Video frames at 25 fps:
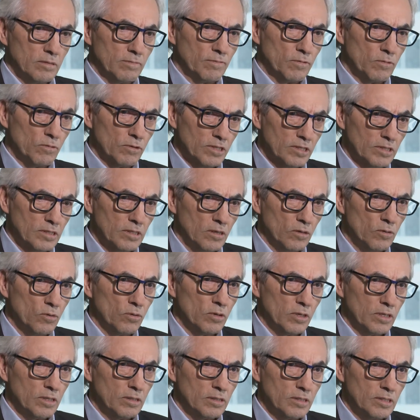of course, the
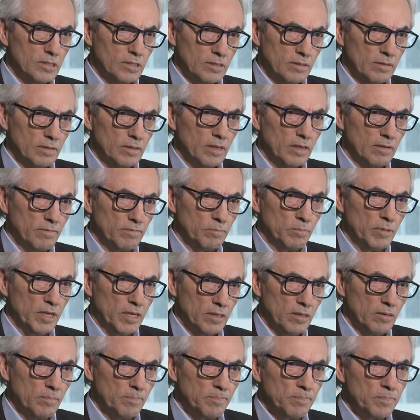courts have
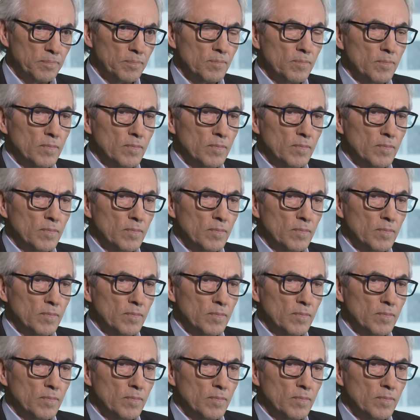become